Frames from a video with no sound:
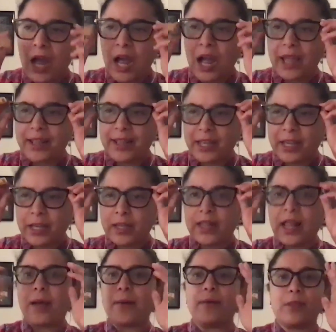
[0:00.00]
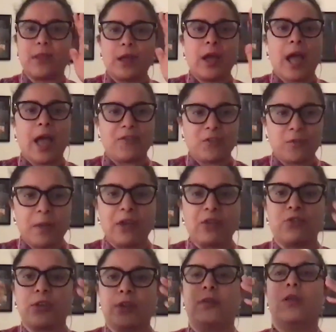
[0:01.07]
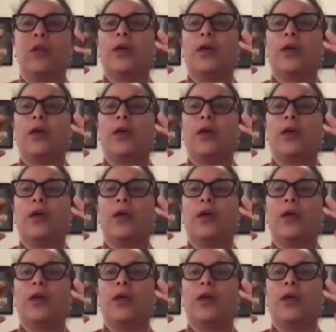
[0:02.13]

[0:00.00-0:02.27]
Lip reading: I think that, as you mentioned,